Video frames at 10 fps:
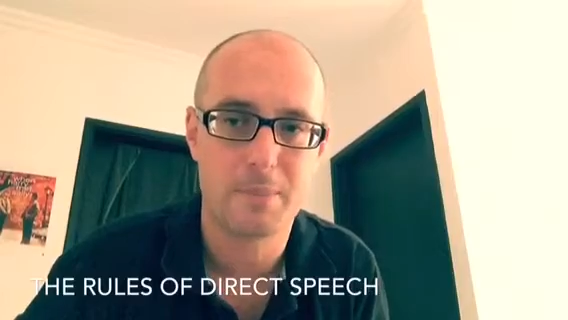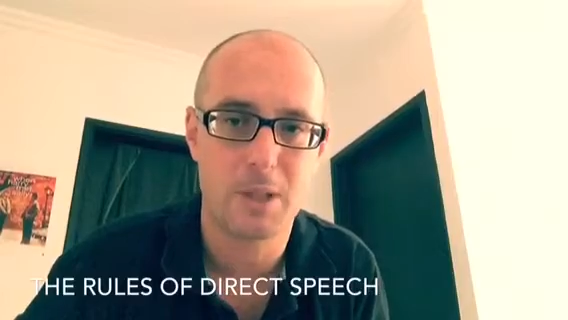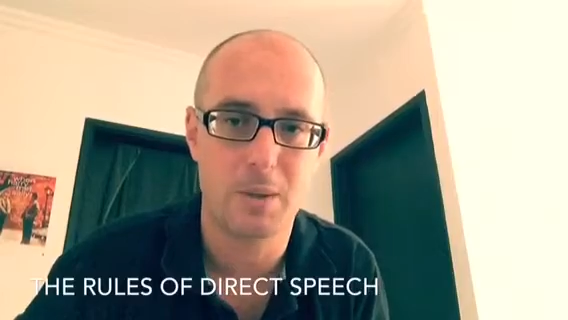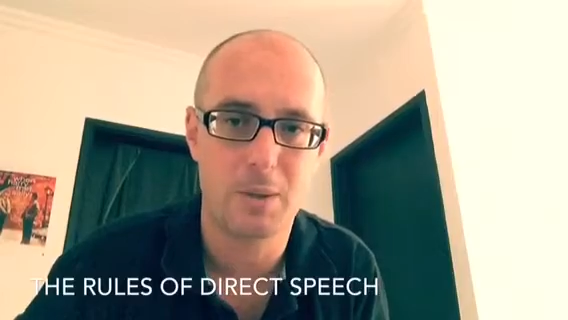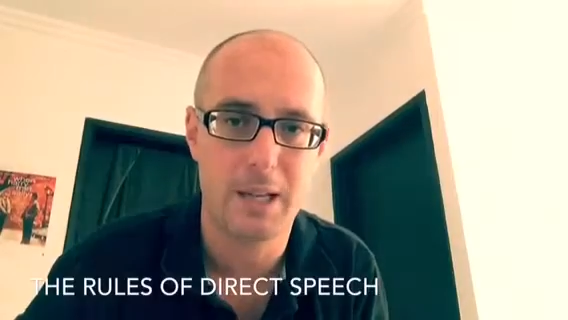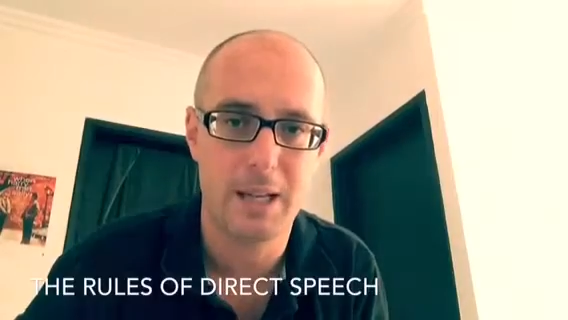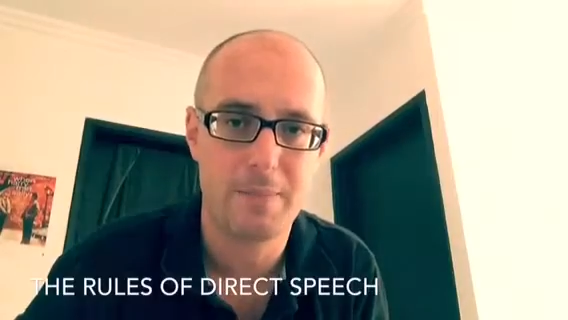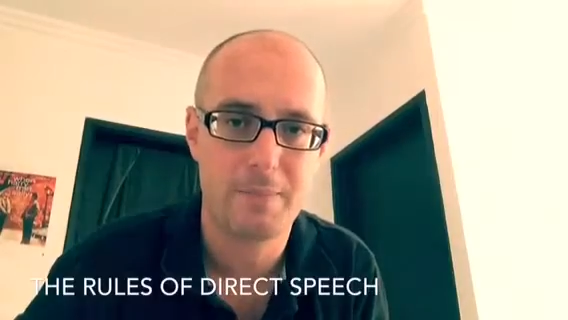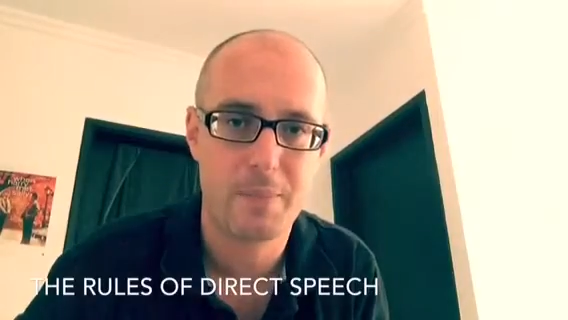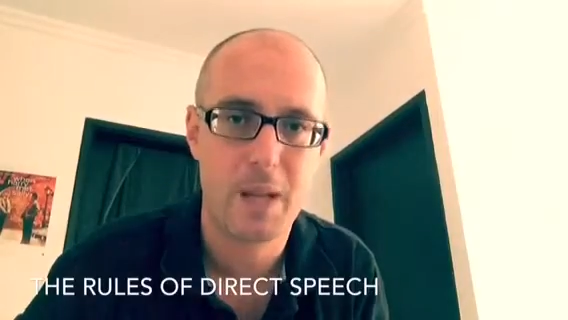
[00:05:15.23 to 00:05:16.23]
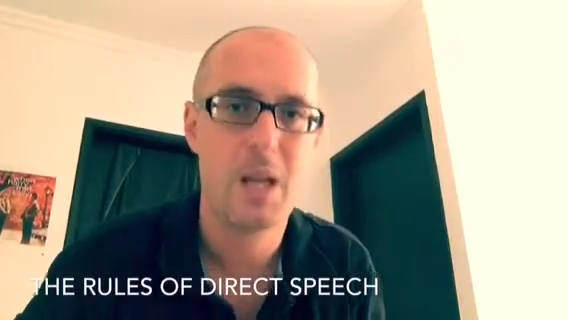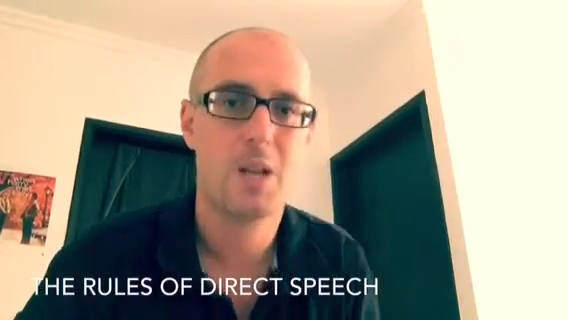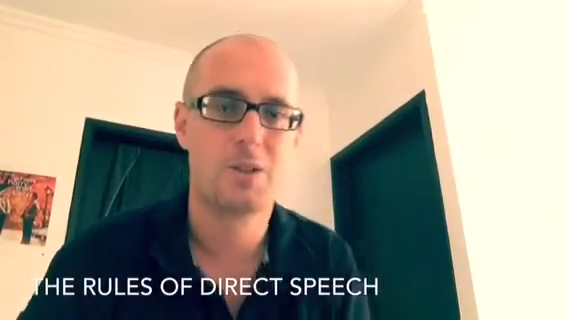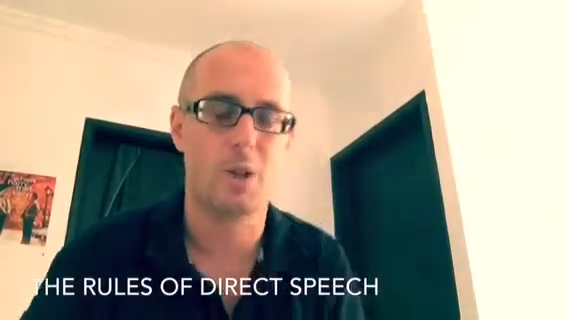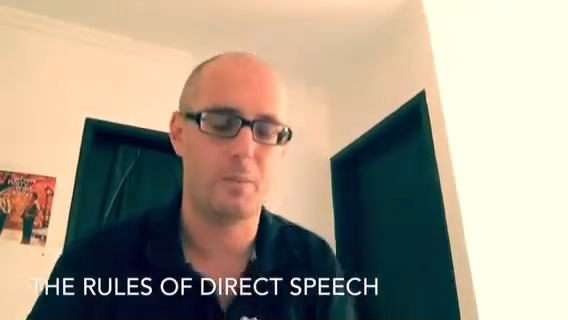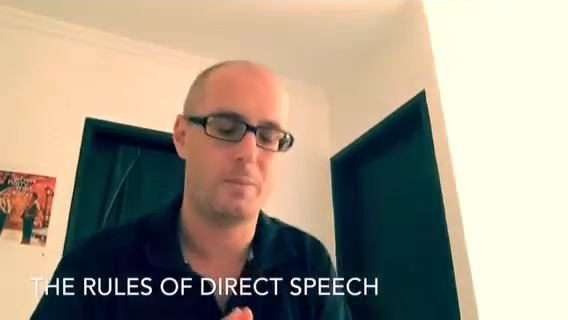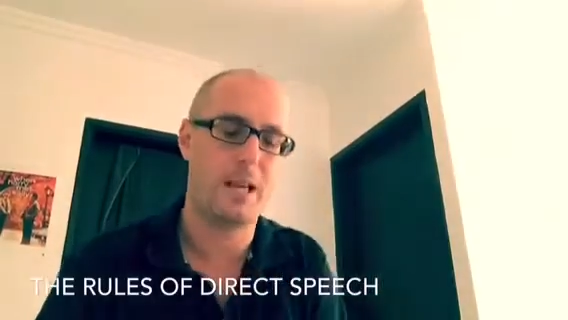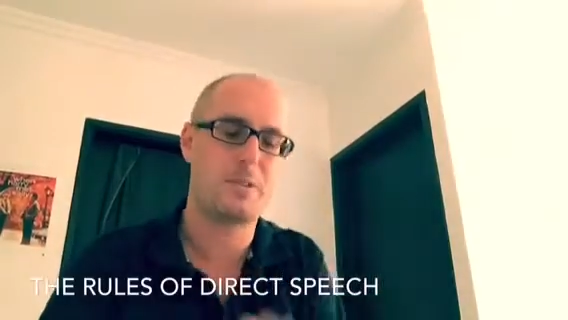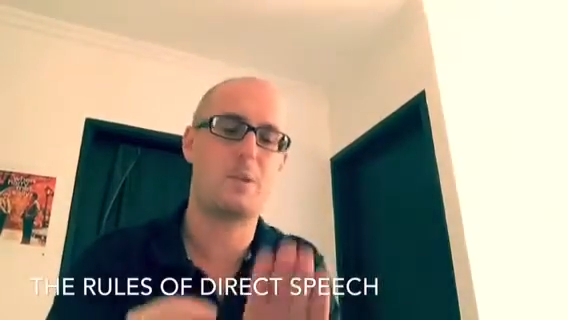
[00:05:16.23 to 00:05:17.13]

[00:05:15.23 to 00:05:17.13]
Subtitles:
Okay? So let's